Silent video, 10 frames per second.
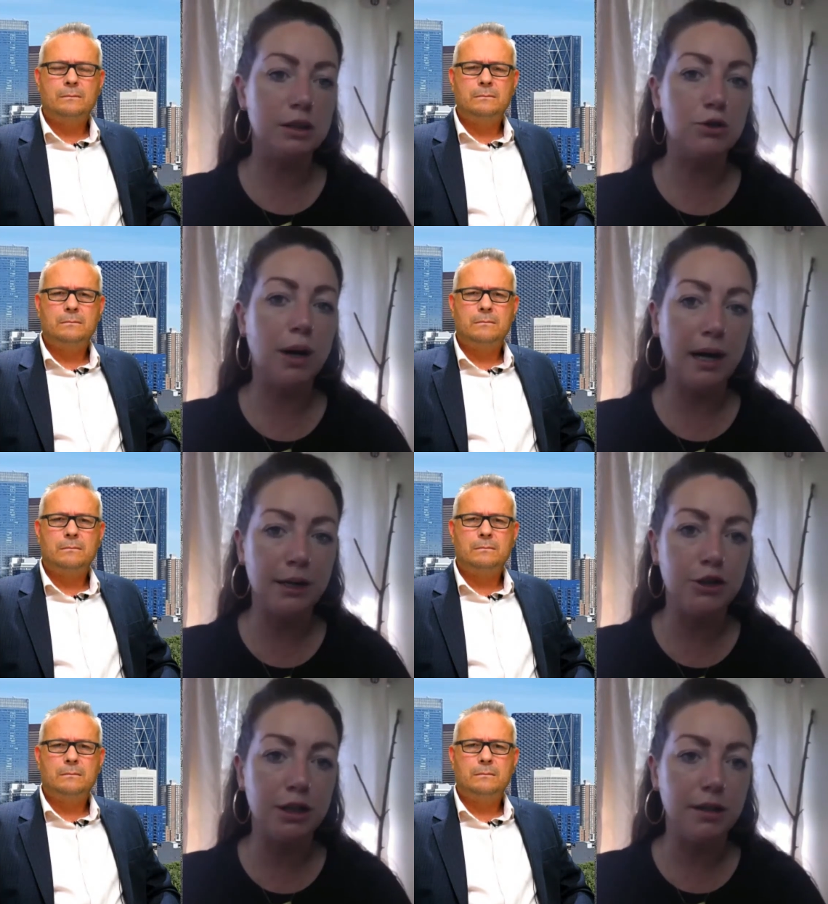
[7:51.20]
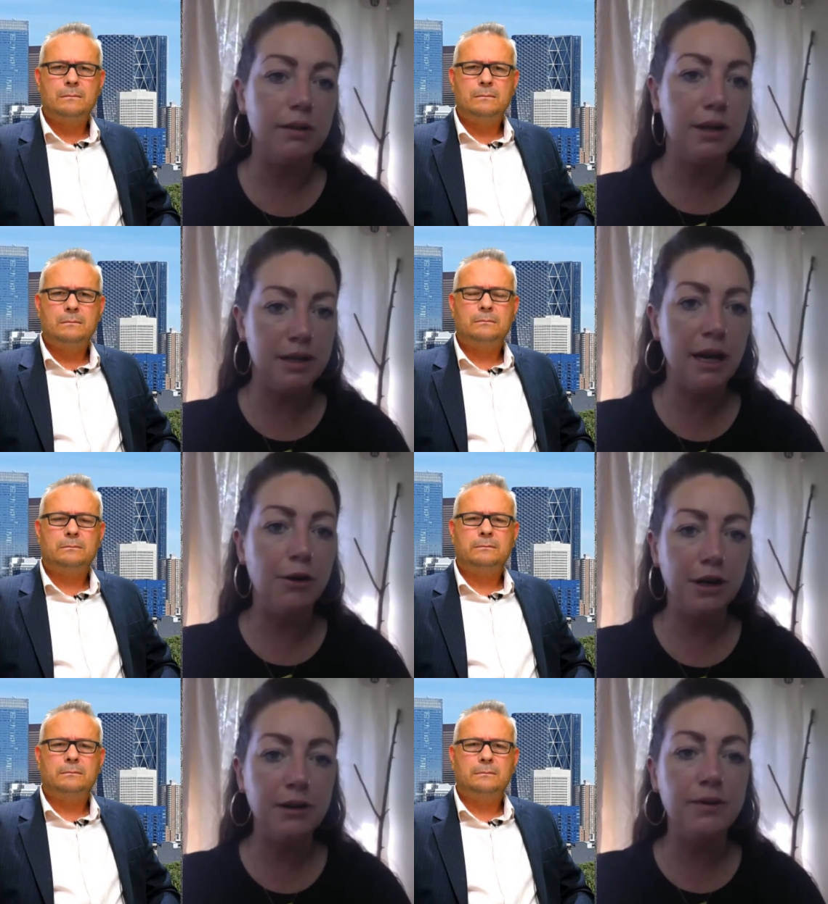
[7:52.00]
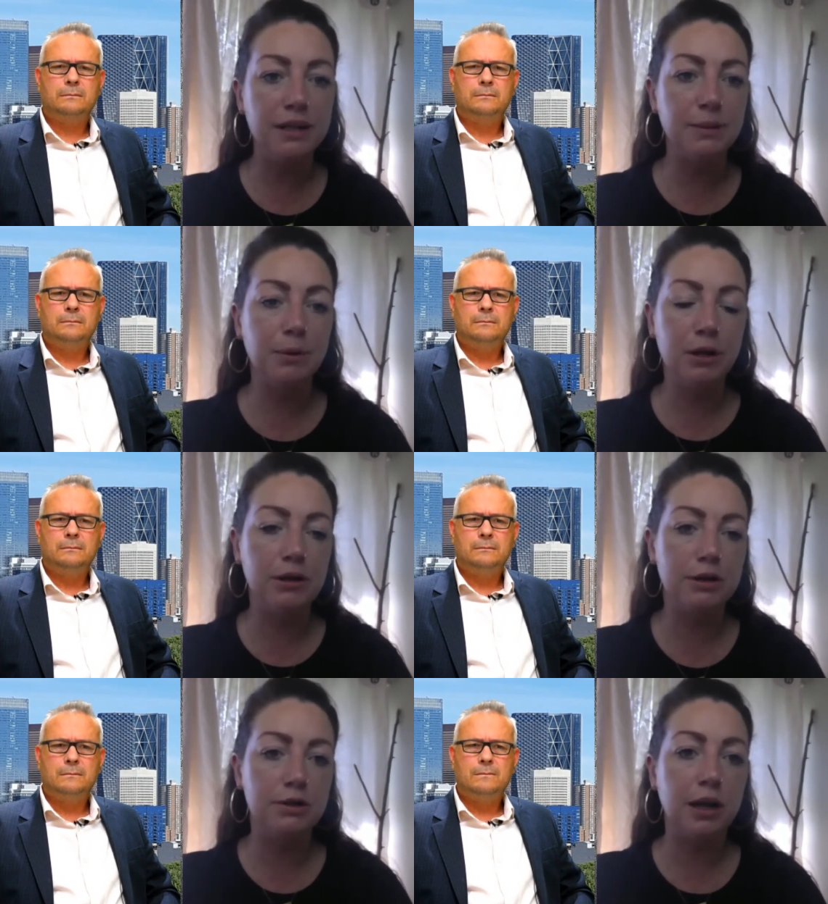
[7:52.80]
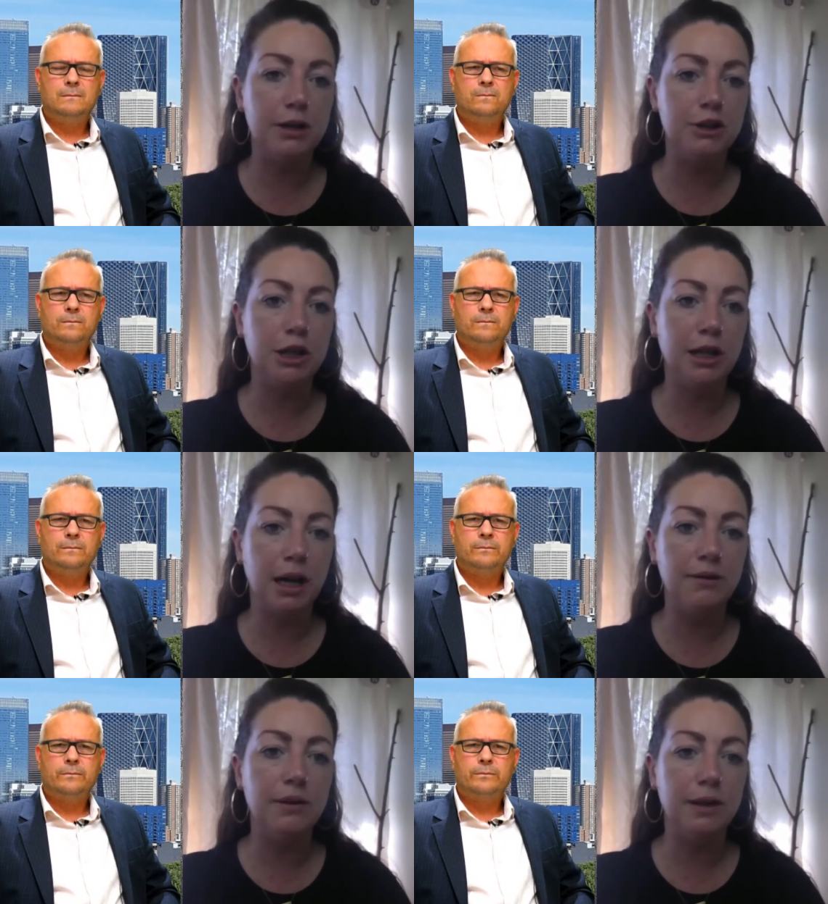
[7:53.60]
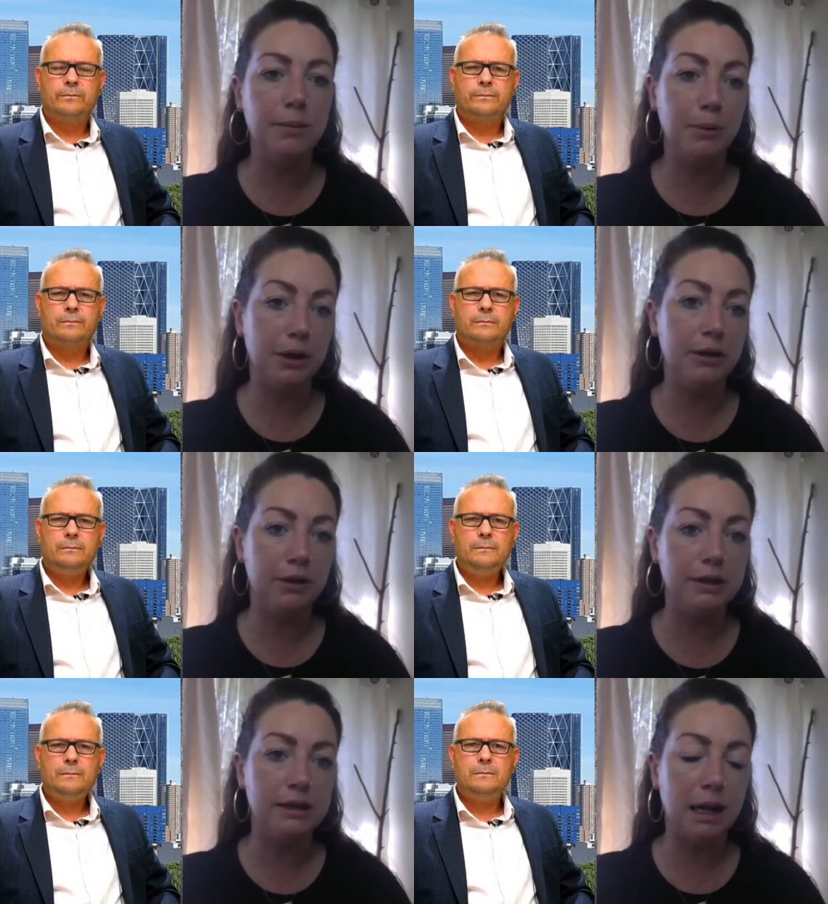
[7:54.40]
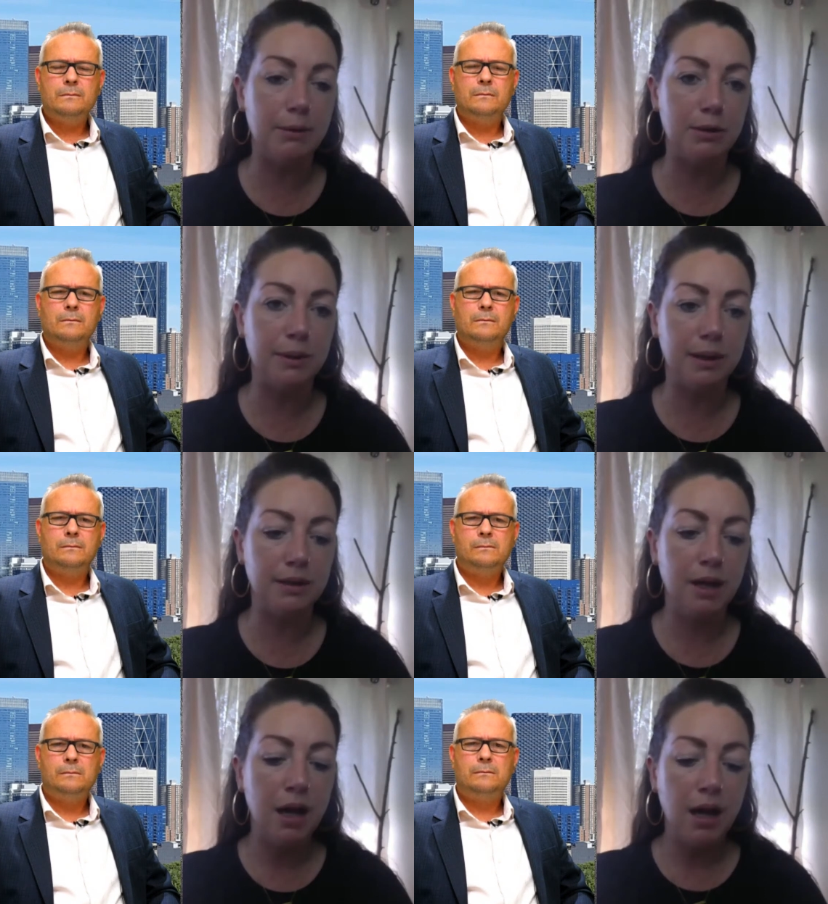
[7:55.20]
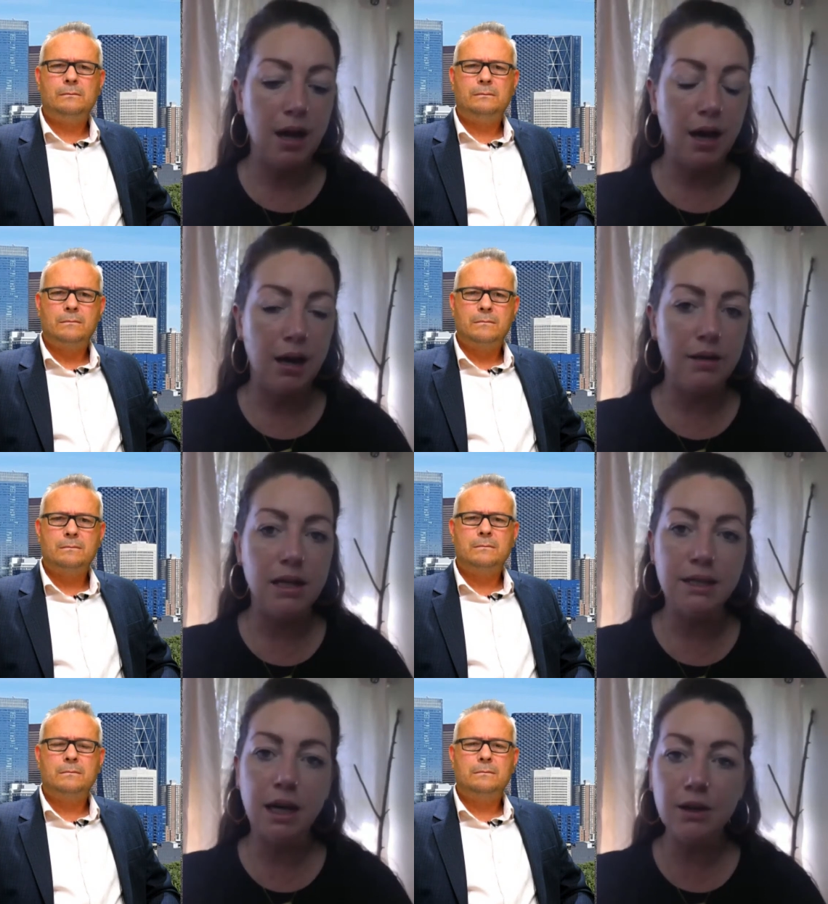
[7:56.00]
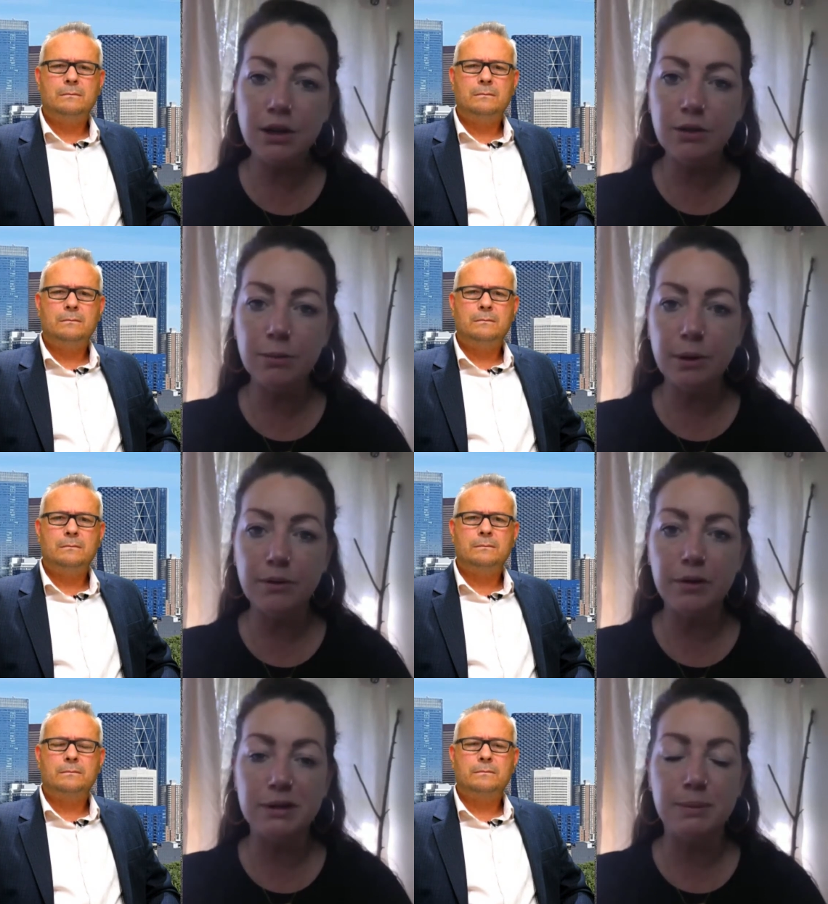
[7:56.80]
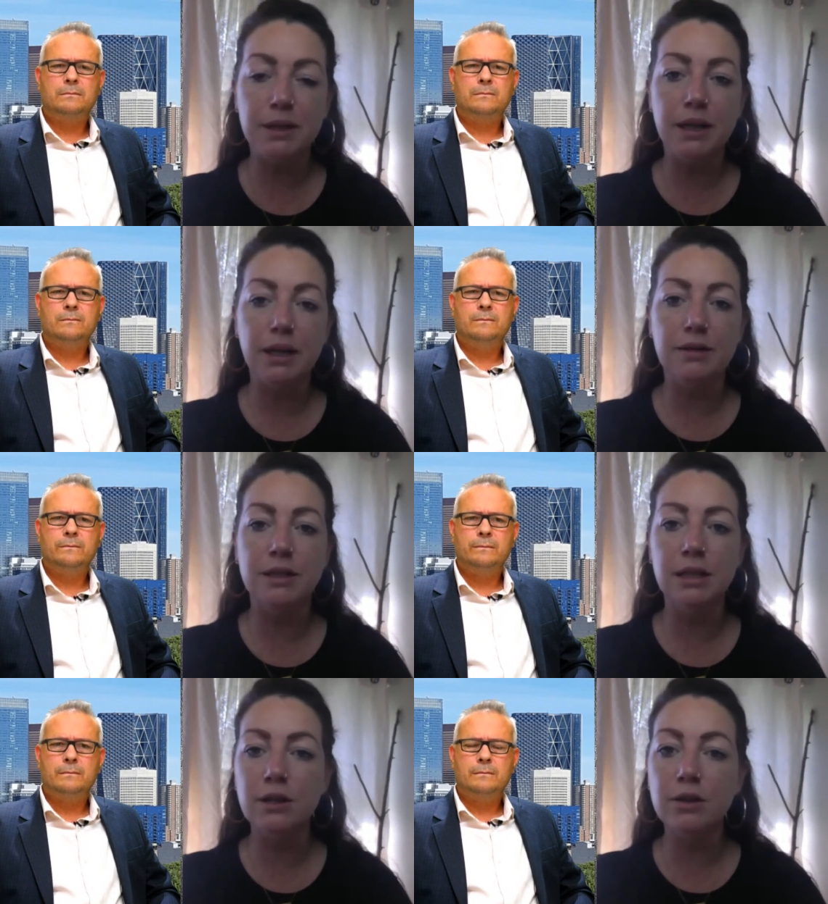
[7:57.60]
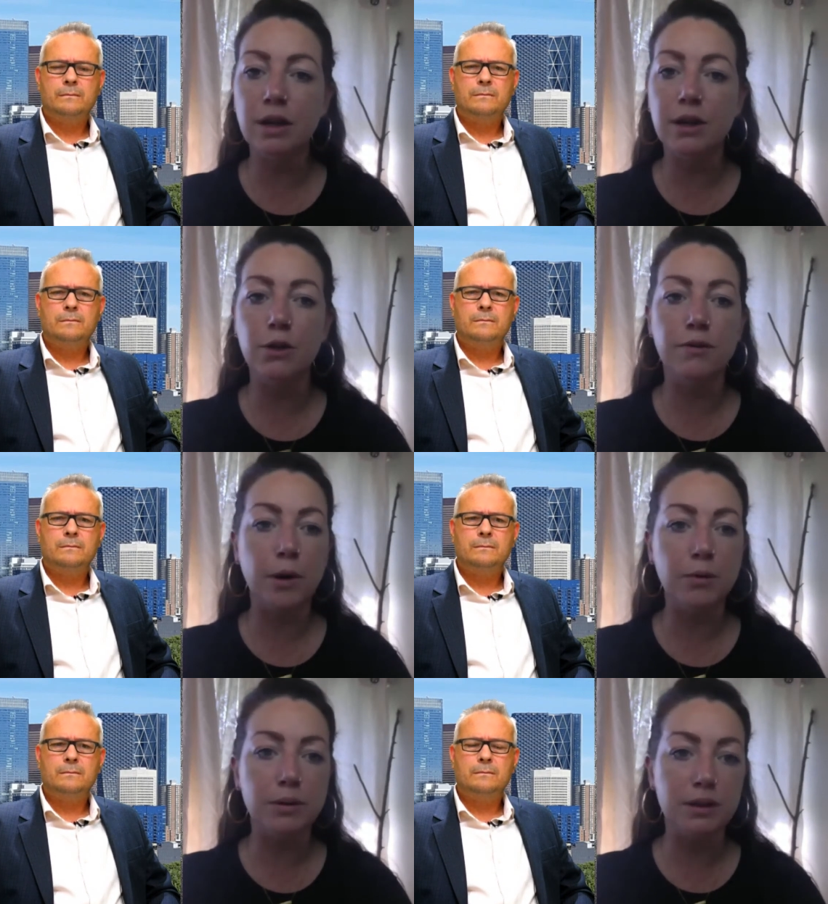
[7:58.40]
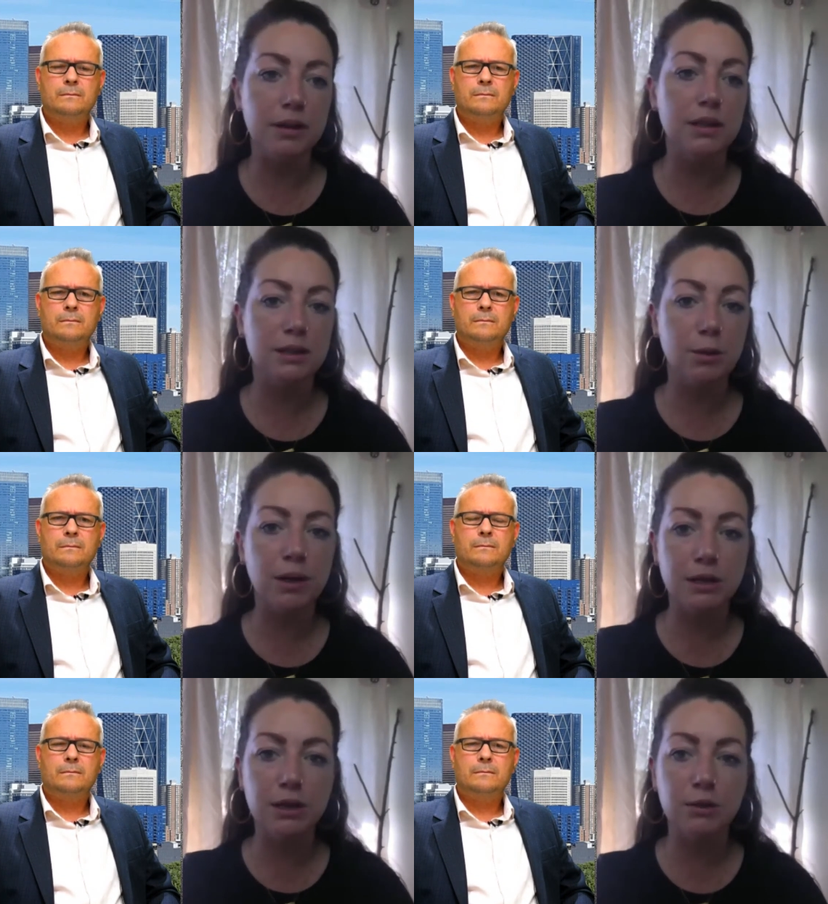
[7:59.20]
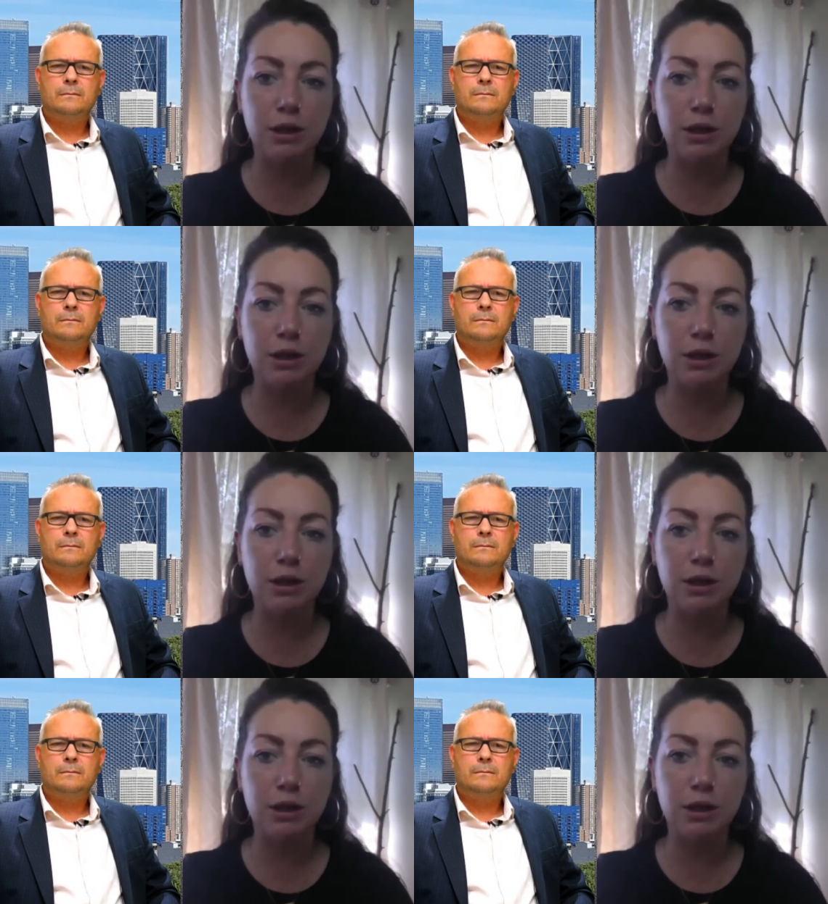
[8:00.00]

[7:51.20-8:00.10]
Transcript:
Speaker 1: strategy. The narrative is a political strategy of the political establishment. Uh, they tell you about vote splitting and they tell you that your vote is going to